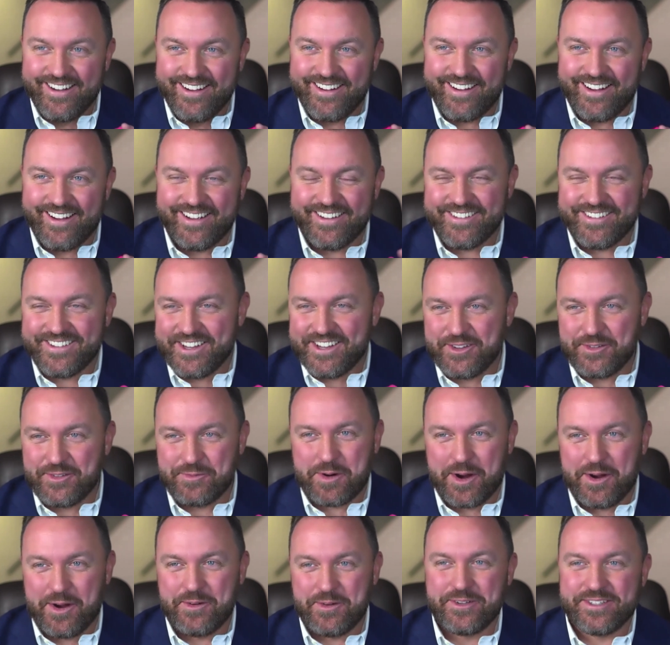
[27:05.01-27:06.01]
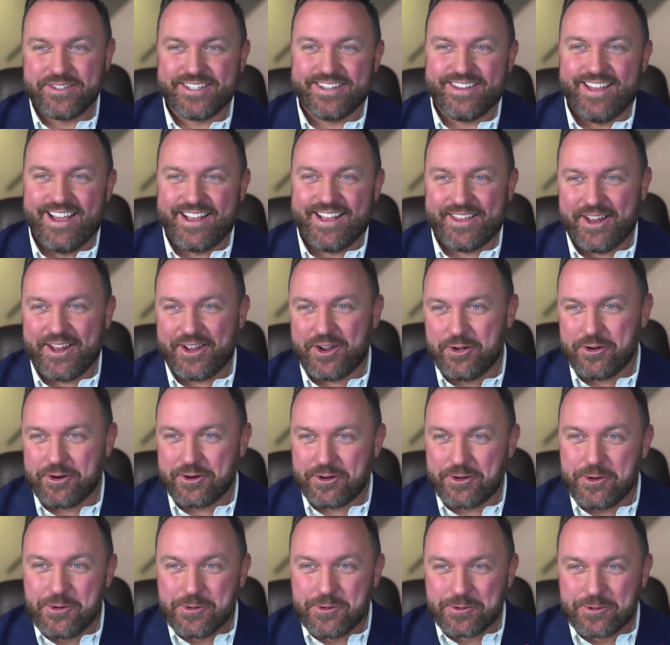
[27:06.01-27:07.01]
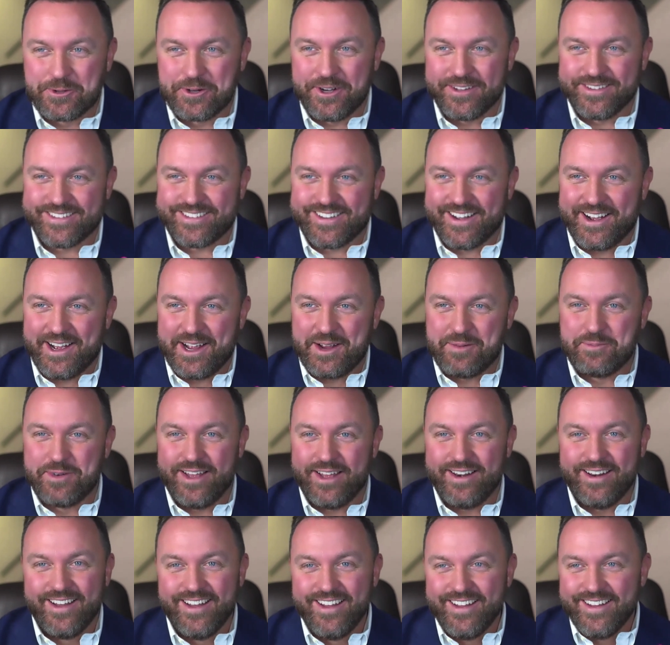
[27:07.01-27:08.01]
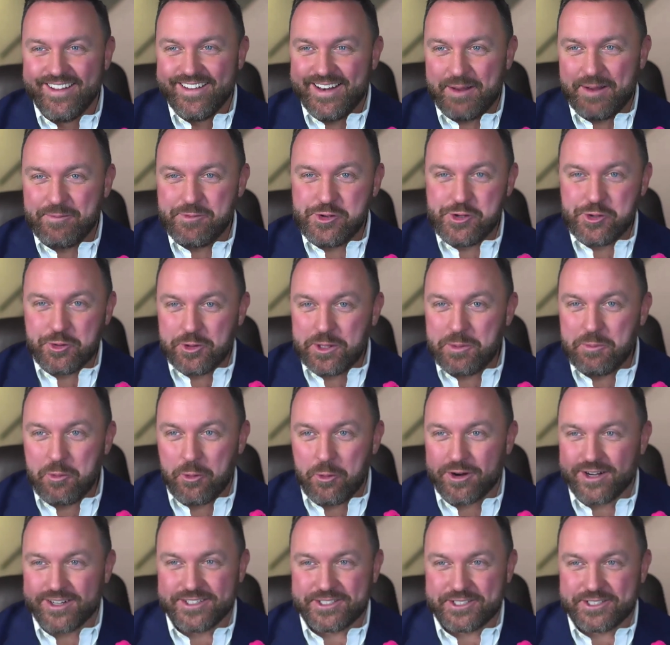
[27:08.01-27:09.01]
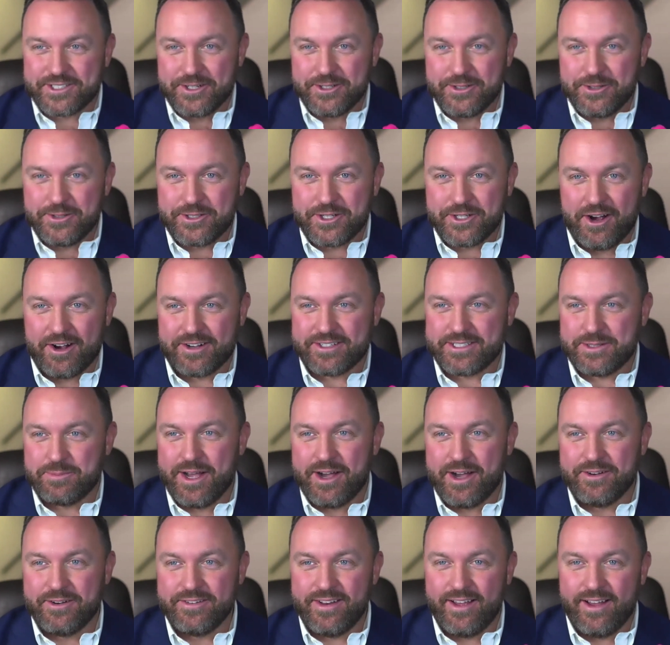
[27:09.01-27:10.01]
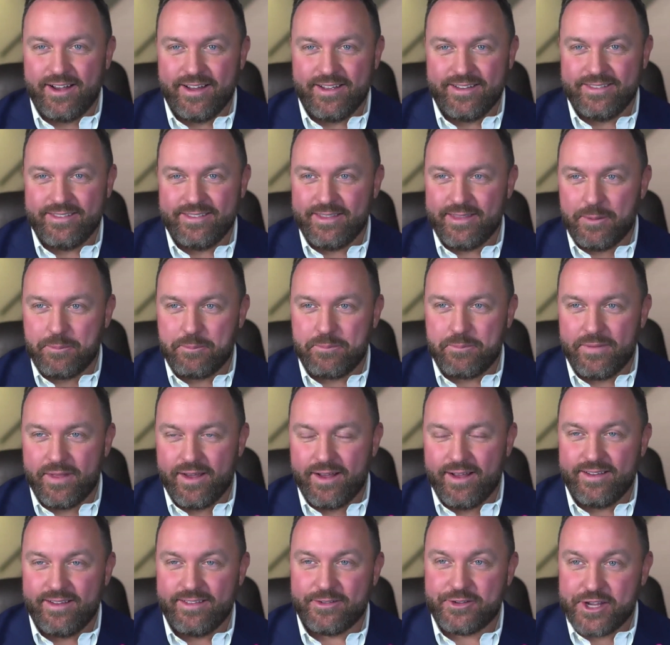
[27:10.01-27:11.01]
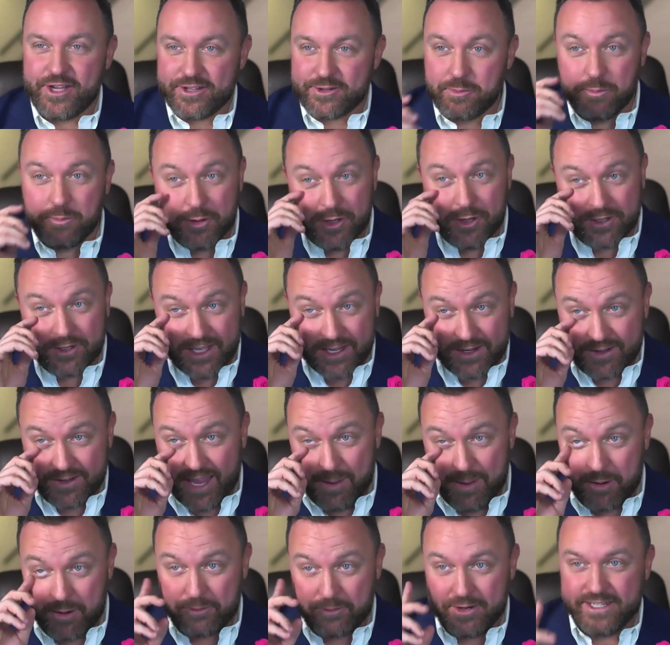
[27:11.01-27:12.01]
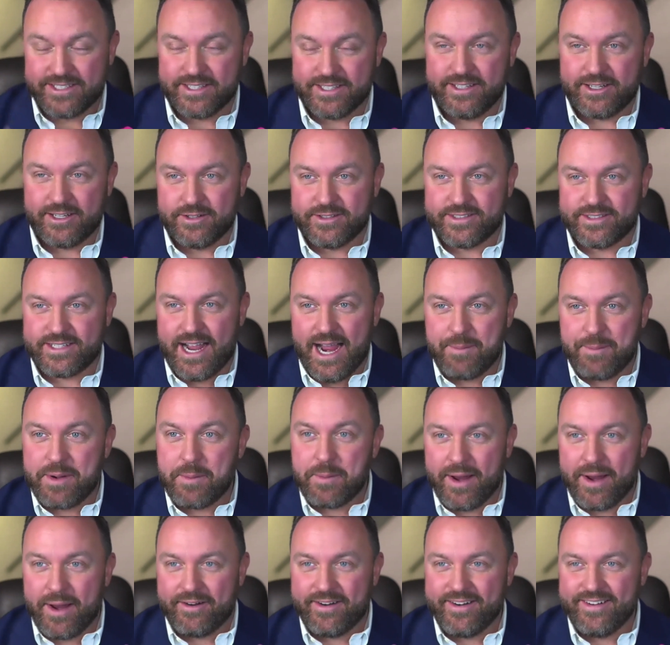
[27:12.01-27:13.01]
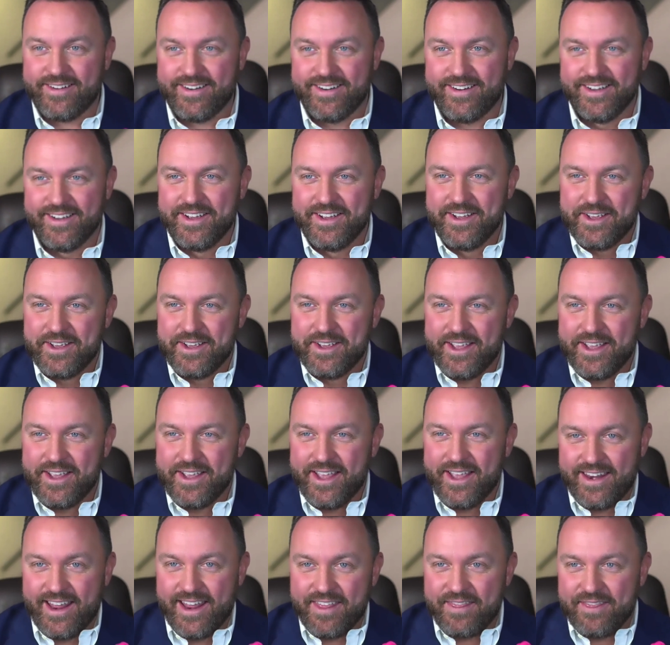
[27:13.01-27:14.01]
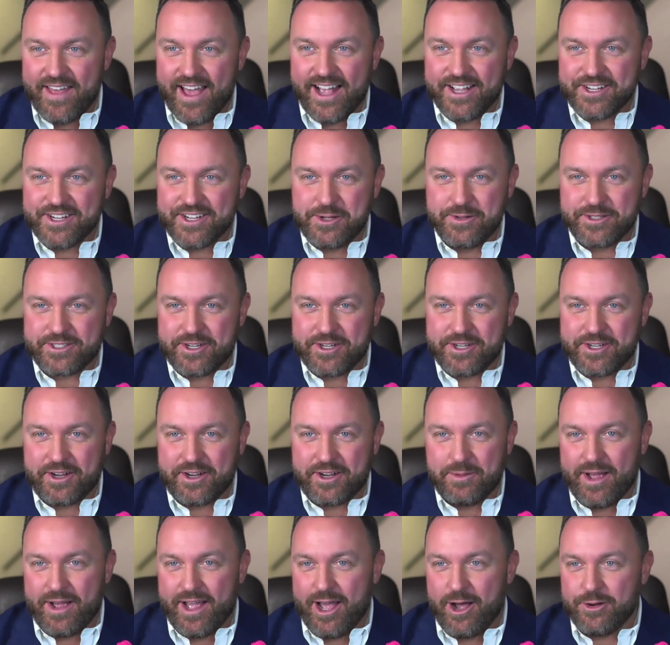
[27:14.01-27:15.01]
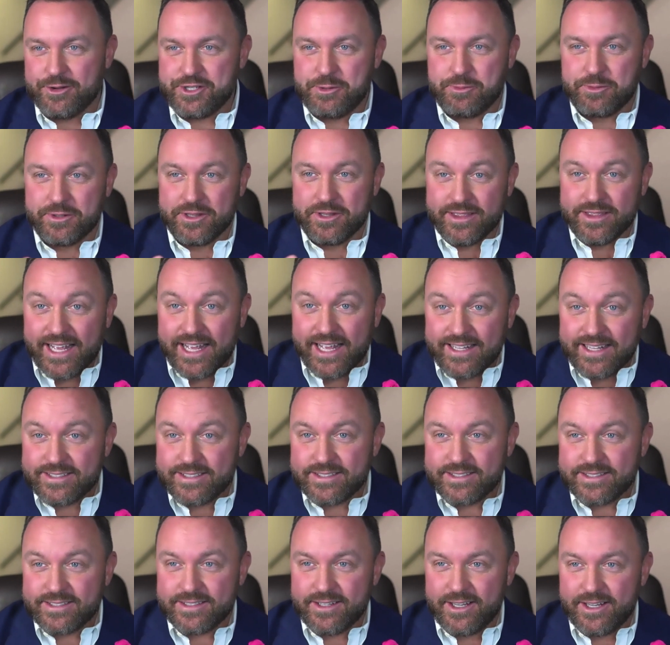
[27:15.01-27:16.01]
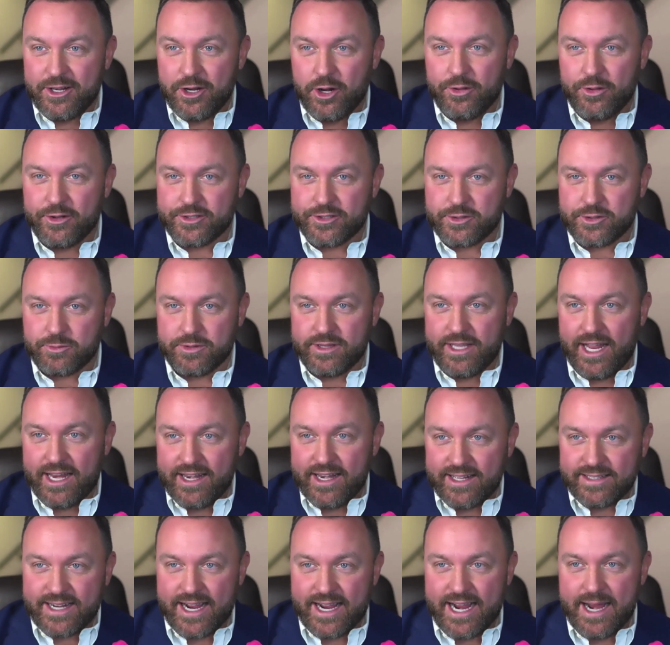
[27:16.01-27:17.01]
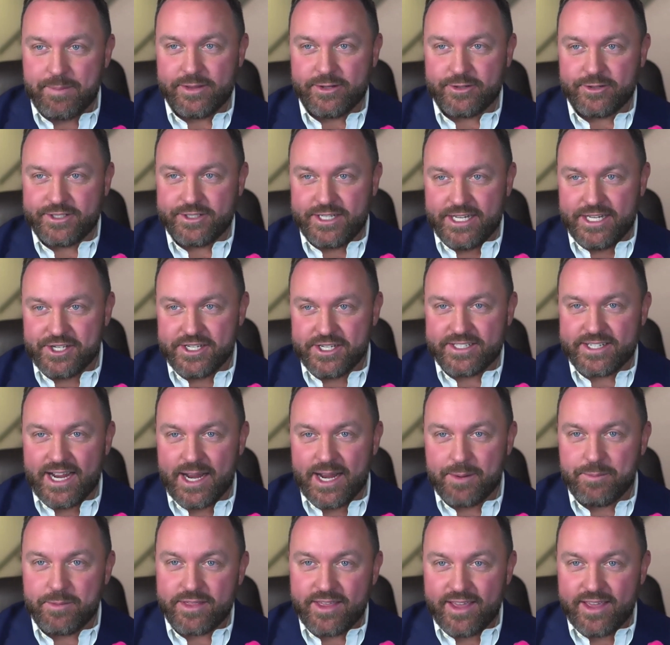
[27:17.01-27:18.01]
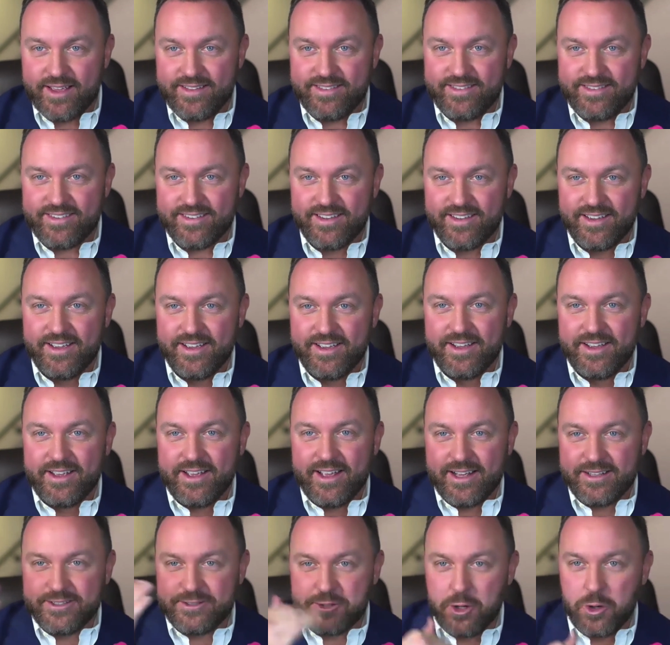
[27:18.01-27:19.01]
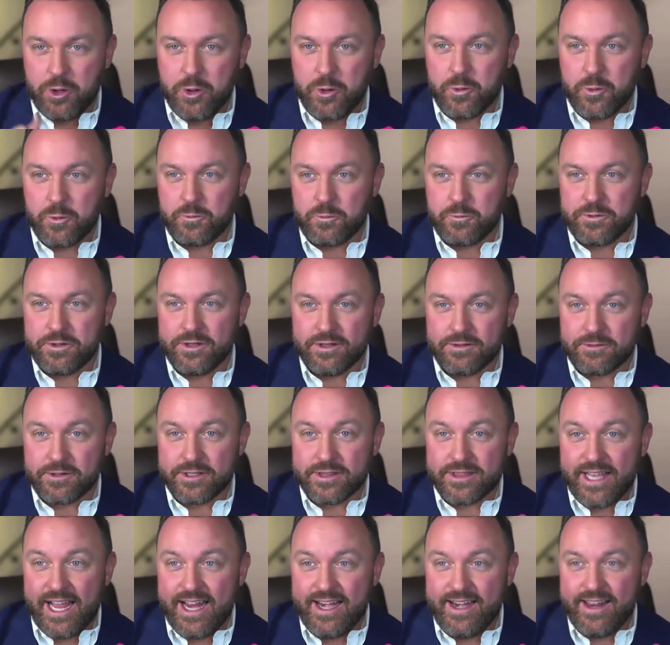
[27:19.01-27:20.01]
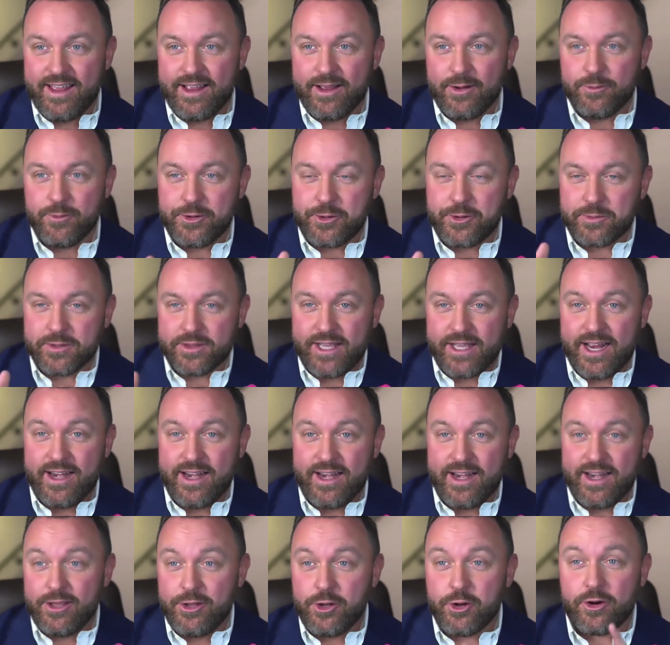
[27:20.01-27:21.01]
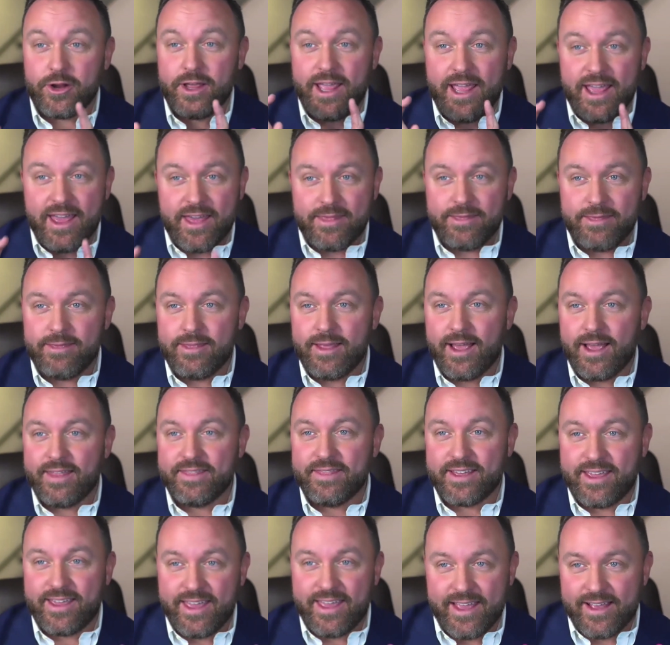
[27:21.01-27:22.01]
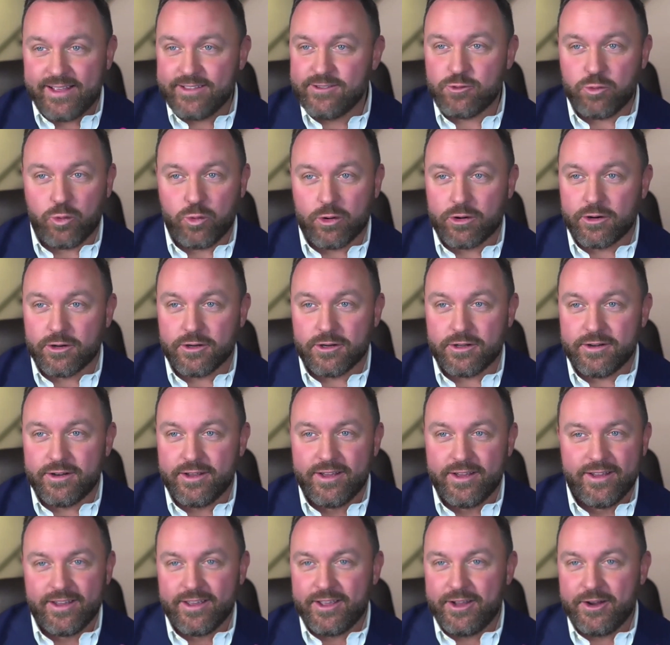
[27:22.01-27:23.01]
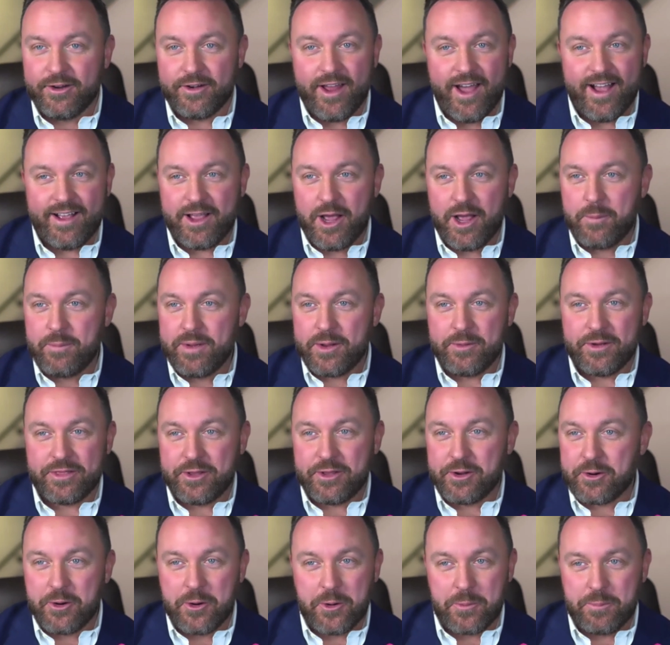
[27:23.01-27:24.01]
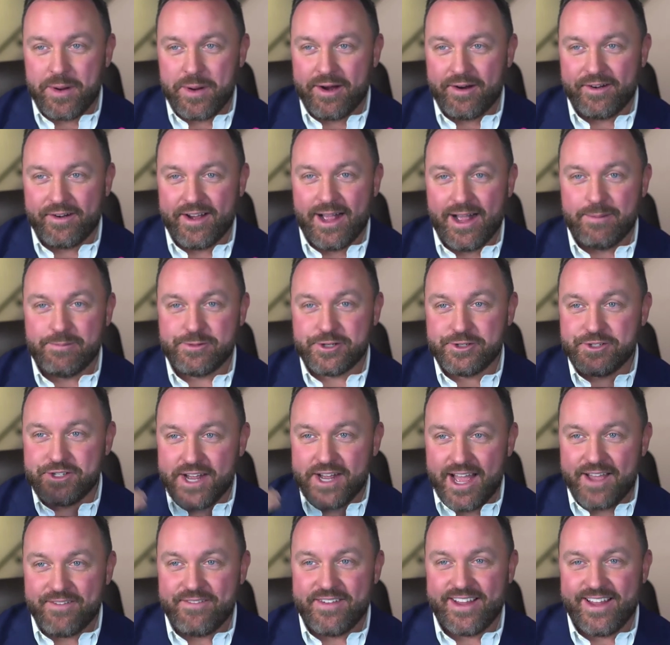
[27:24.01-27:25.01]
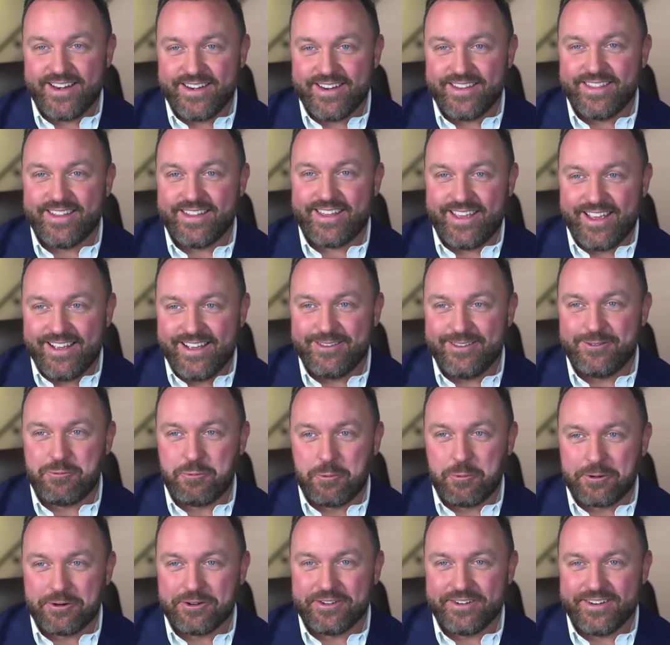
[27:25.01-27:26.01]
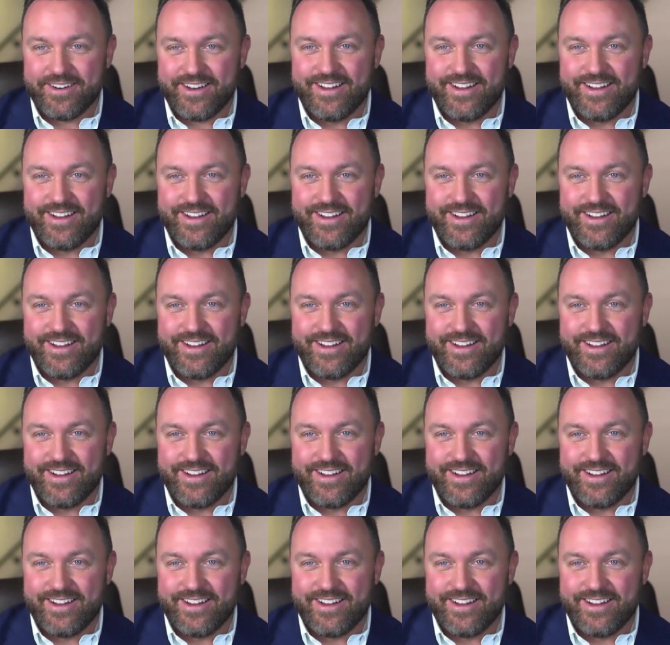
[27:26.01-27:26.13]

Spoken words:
She probably wasn't like I call her guru all the time, but named Julie Morgenstern, who talks about she has a book that came out recently called Time to Parent. And in that, she was talking about how she relates, there's a relating time and there's teaching time with kids. And so when you're relating, you're in the kids' world. You're not coming with your own paradigms, you're diving into the kids' world.